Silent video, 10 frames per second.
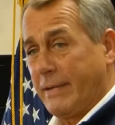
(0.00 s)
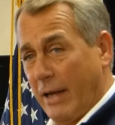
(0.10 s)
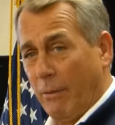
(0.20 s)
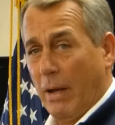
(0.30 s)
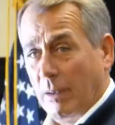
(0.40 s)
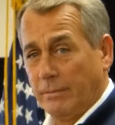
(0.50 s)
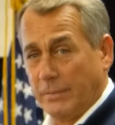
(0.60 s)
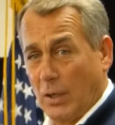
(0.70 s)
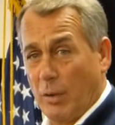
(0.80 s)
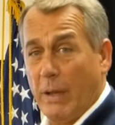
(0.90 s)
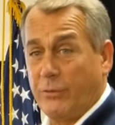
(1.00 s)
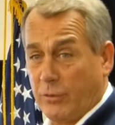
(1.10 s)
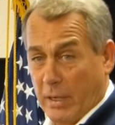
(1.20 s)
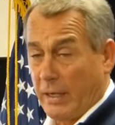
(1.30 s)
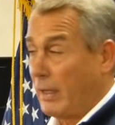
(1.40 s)
me tell you what, the only way
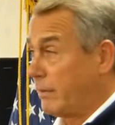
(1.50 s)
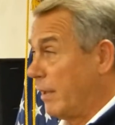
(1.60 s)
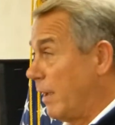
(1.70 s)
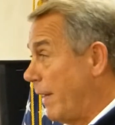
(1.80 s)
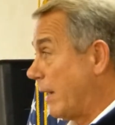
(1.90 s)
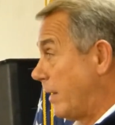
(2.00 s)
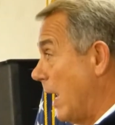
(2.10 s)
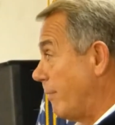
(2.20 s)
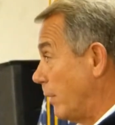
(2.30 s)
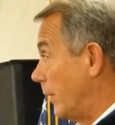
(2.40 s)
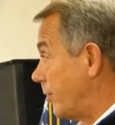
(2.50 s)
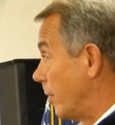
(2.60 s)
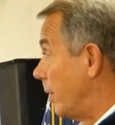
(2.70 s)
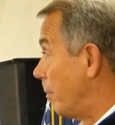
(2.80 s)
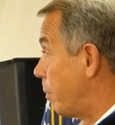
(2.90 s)
she's going to get that gavel is
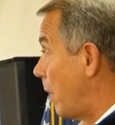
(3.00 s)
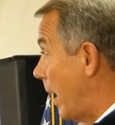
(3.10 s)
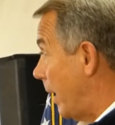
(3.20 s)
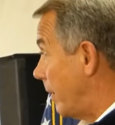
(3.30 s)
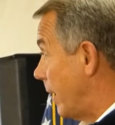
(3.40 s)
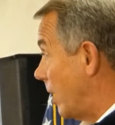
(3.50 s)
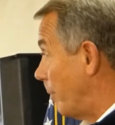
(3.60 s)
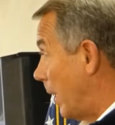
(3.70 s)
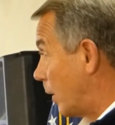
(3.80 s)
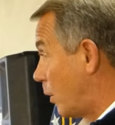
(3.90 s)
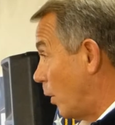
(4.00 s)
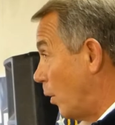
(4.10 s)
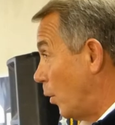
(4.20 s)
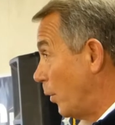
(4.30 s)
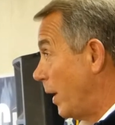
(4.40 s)
to pry it out of my
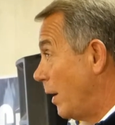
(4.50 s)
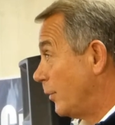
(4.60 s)
cold,